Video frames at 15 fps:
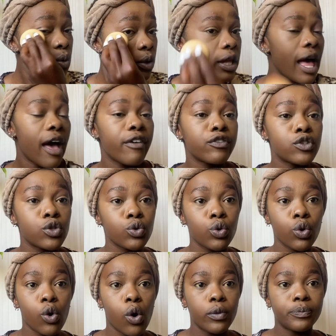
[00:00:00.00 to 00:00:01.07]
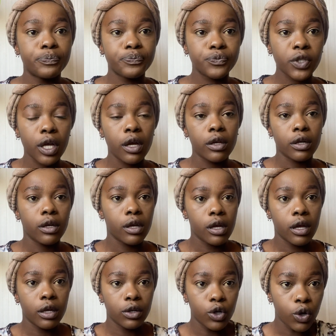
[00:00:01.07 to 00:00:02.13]
will have to
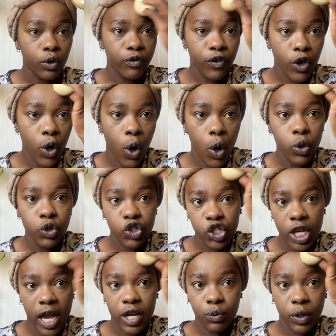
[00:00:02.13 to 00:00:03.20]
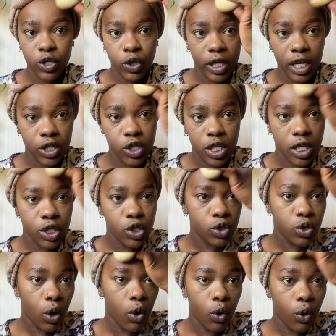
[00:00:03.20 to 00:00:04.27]
look for your own shade when you get to the
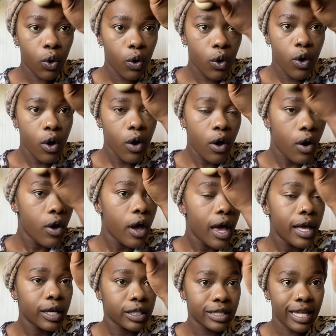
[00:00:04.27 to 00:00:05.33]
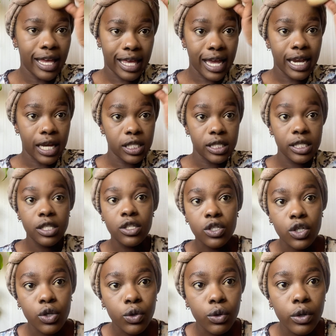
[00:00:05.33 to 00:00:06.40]
store. They can assist
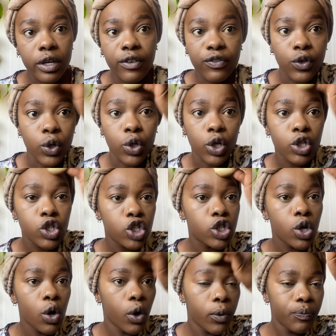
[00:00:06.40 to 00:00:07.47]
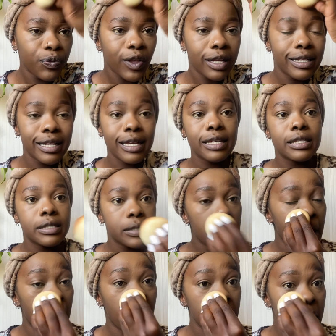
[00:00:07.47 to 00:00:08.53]
you if you're not sure. Clicks
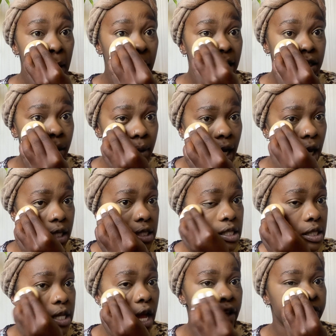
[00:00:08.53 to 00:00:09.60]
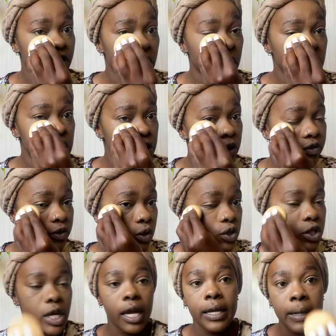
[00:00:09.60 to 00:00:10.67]
gunabantu assist if you're not sure of your
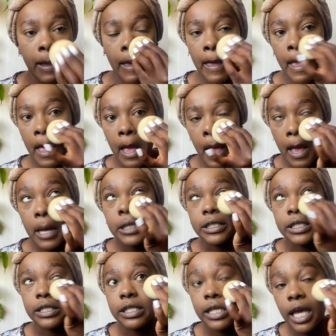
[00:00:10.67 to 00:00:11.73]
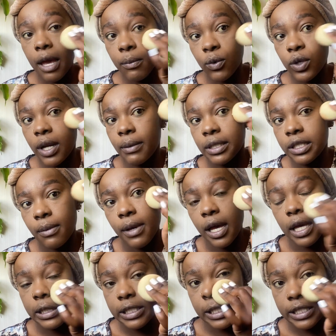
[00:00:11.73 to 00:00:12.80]
shade. Discam gunabantu
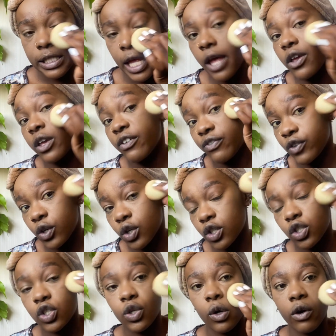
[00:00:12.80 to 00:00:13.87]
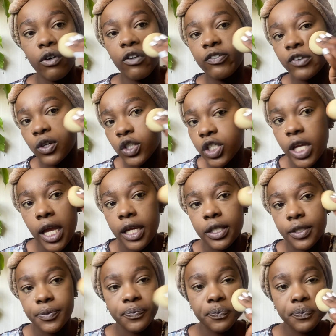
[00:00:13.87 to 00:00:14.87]
assist if you're not sure of your shade.